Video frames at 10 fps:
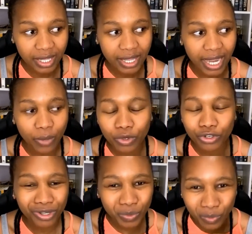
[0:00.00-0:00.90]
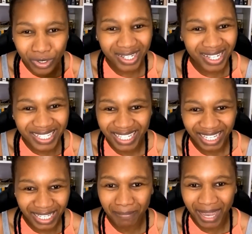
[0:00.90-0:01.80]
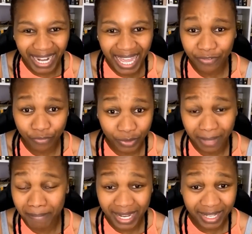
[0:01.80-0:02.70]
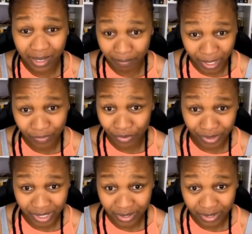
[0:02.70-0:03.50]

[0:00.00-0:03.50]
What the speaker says: I will not work a day in my life when a man can pay for it.